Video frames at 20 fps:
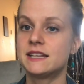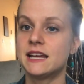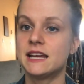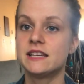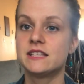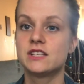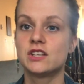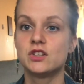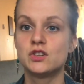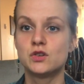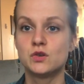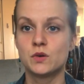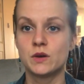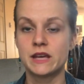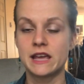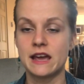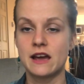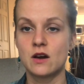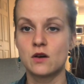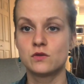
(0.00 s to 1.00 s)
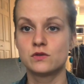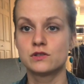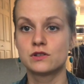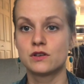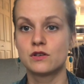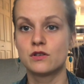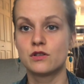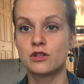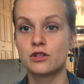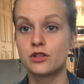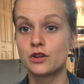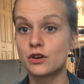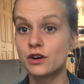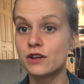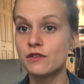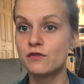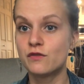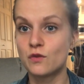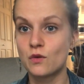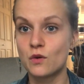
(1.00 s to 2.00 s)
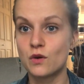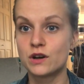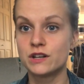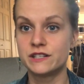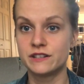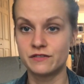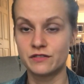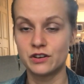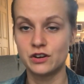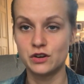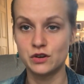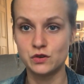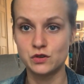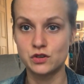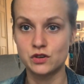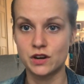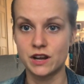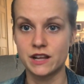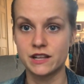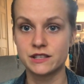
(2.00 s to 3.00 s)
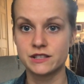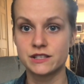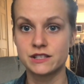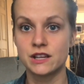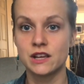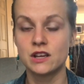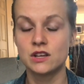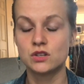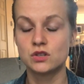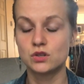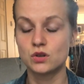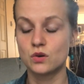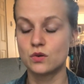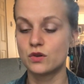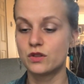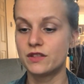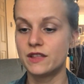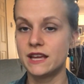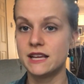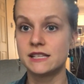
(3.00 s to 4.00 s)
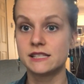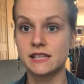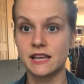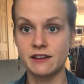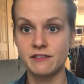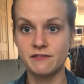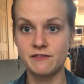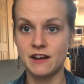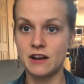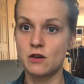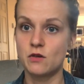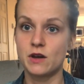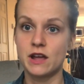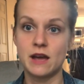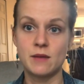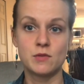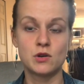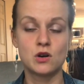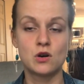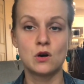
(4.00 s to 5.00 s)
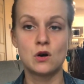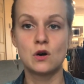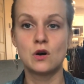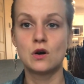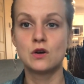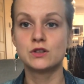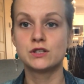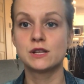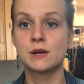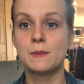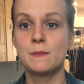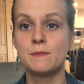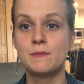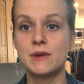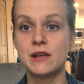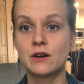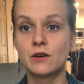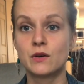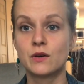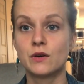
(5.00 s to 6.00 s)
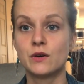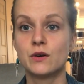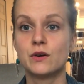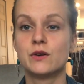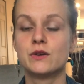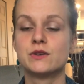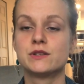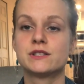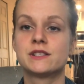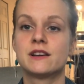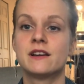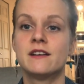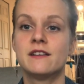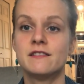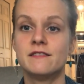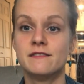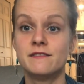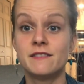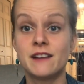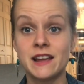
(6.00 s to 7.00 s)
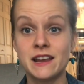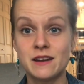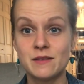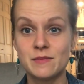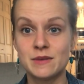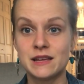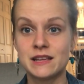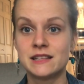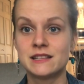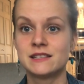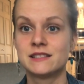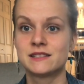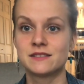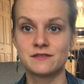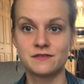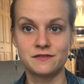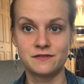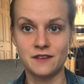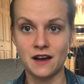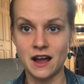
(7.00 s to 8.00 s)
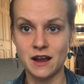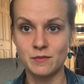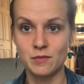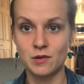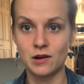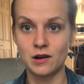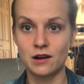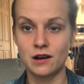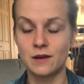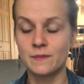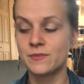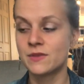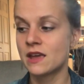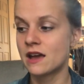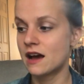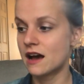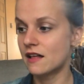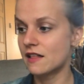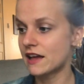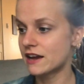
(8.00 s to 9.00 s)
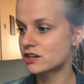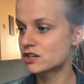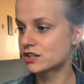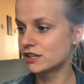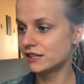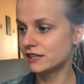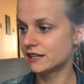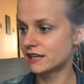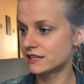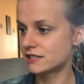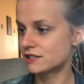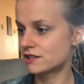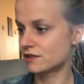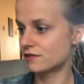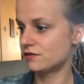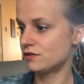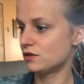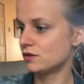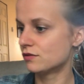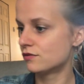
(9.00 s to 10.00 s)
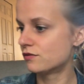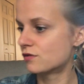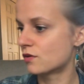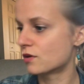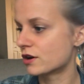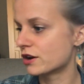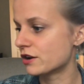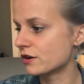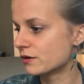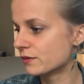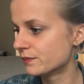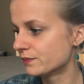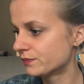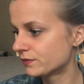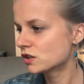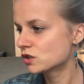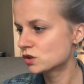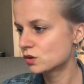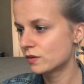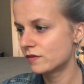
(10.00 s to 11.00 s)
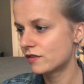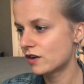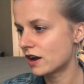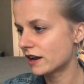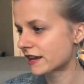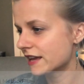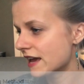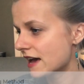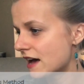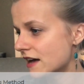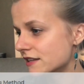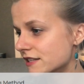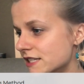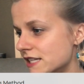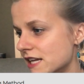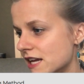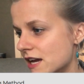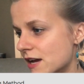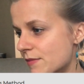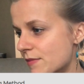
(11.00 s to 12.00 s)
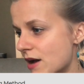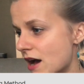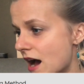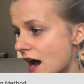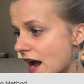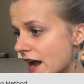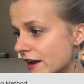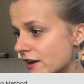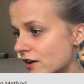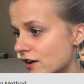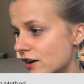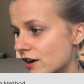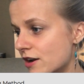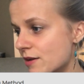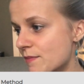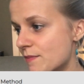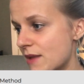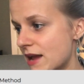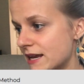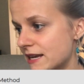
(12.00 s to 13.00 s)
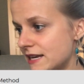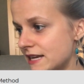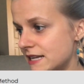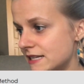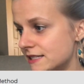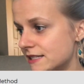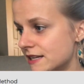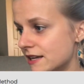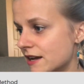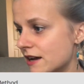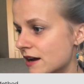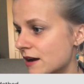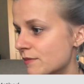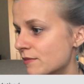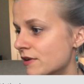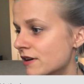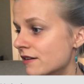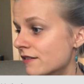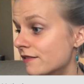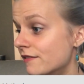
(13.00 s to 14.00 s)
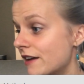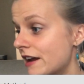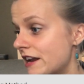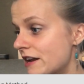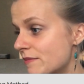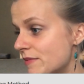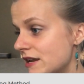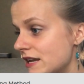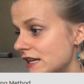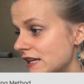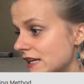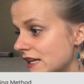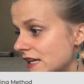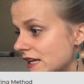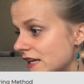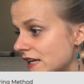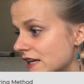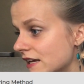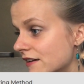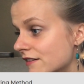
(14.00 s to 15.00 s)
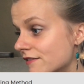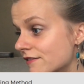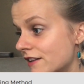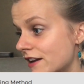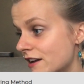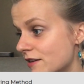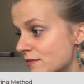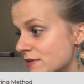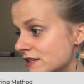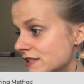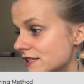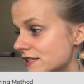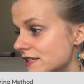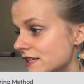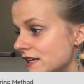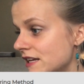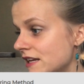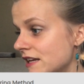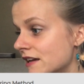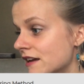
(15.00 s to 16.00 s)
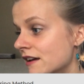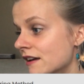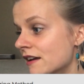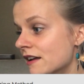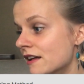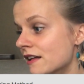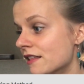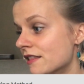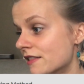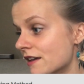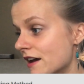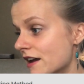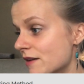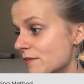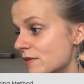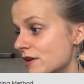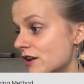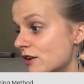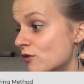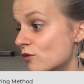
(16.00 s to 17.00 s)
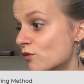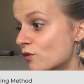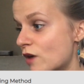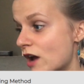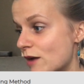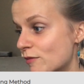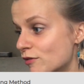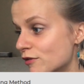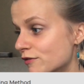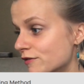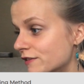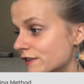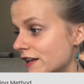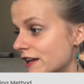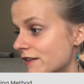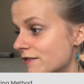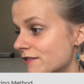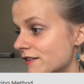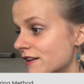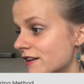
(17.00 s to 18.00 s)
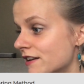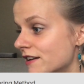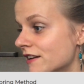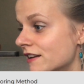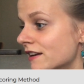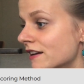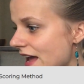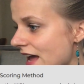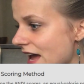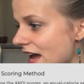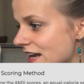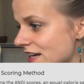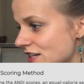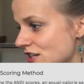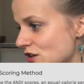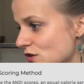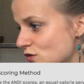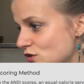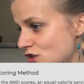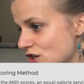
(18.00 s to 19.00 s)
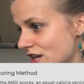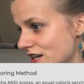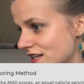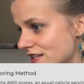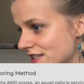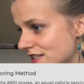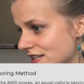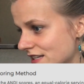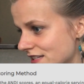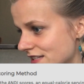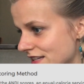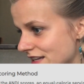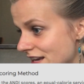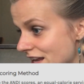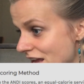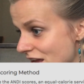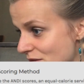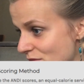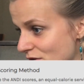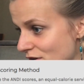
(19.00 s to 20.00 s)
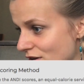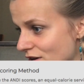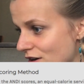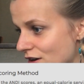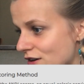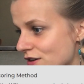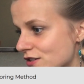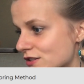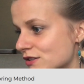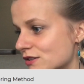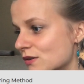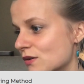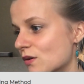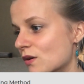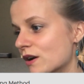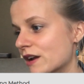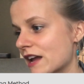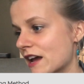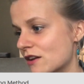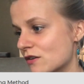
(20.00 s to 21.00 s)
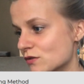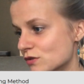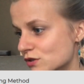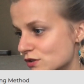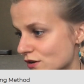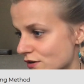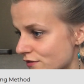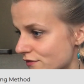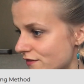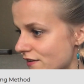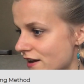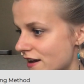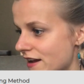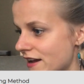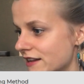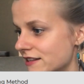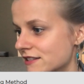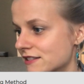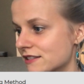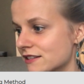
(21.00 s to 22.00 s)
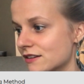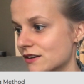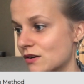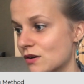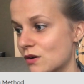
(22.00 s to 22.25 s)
takes into account 34 different nutrients. So things like phytochemicals, minerals, vitamins, fiber. I'll actually list a few for you. So we've got calcium, iron, magnesium, vitamin E, vitamin C, thiamine, riboflavin, angiogenesis inhibitors, organosulfides,